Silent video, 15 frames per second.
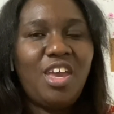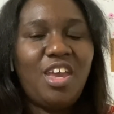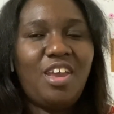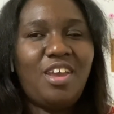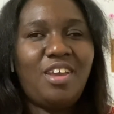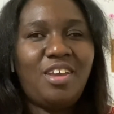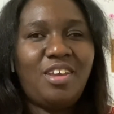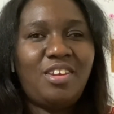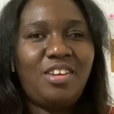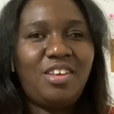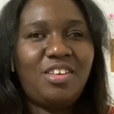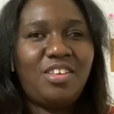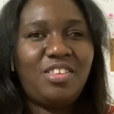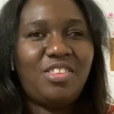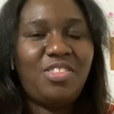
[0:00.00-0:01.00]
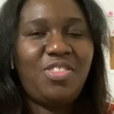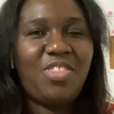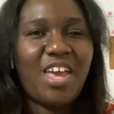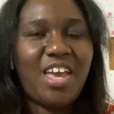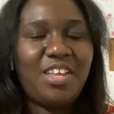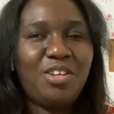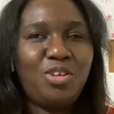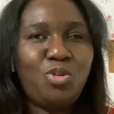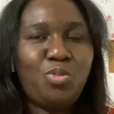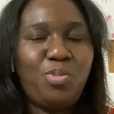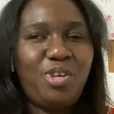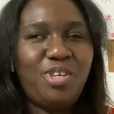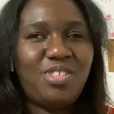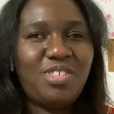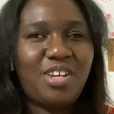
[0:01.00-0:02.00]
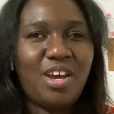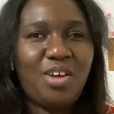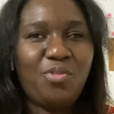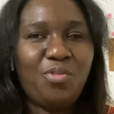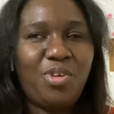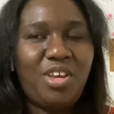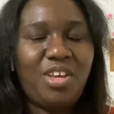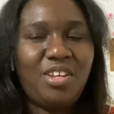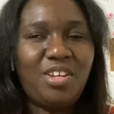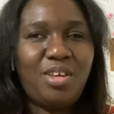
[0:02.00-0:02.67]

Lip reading: And that little piece that I read